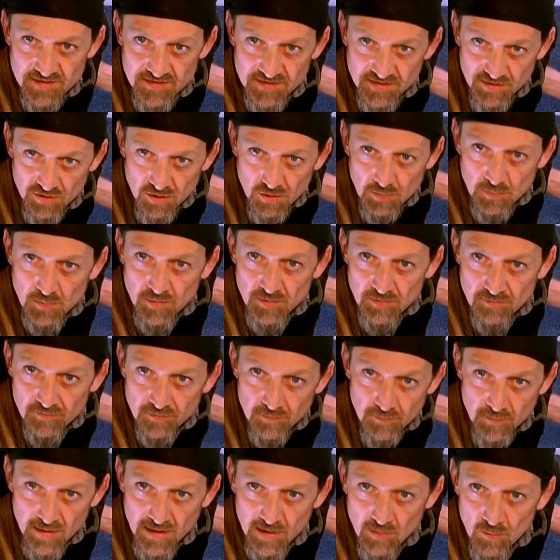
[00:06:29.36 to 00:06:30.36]
set up, and from
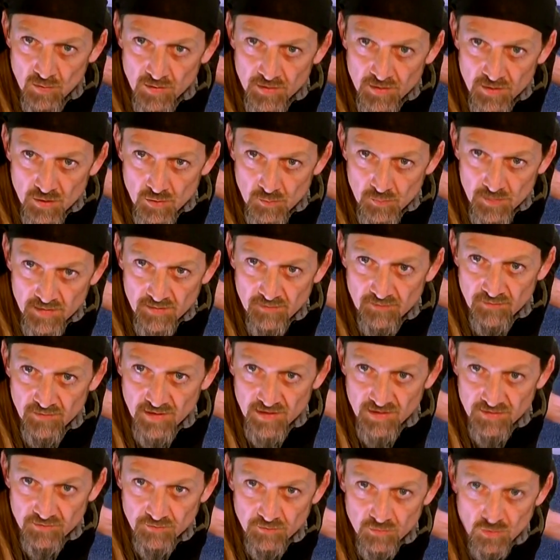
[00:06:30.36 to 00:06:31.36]
now on it'll be in
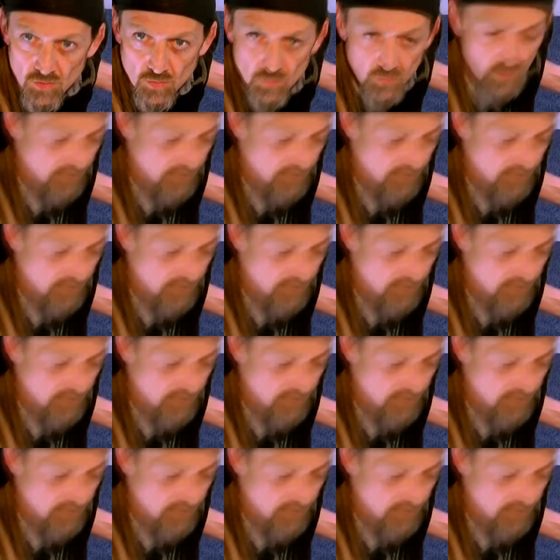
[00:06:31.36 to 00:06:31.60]
fast forward.